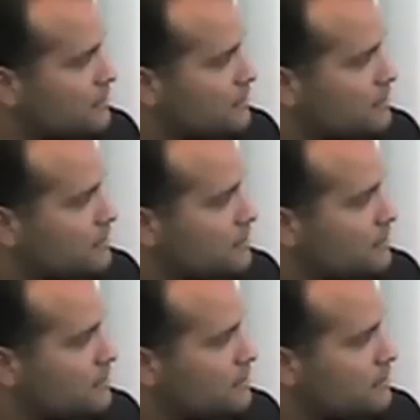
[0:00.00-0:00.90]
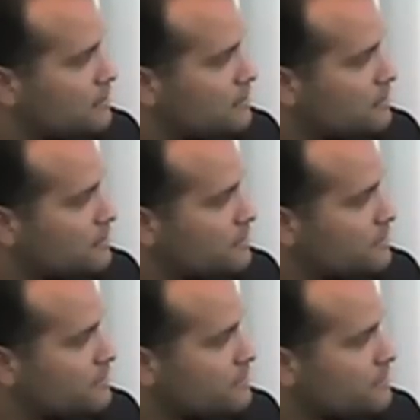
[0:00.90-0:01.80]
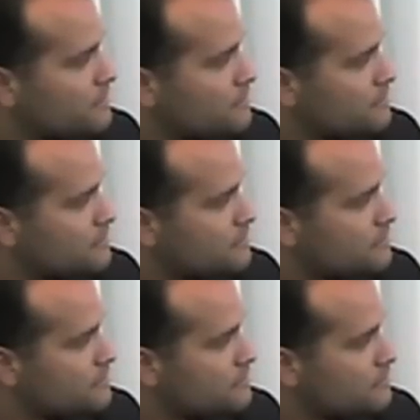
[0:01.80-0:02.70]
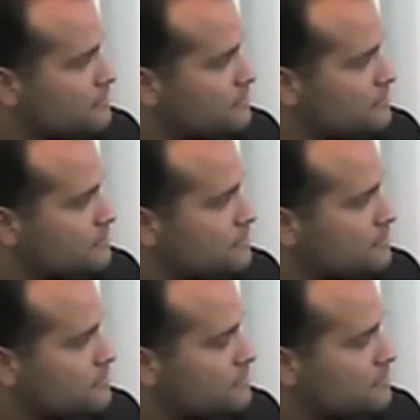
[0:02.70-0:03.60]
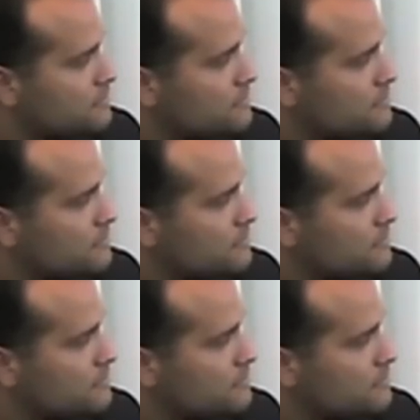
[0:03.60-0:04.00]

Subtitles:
(silent)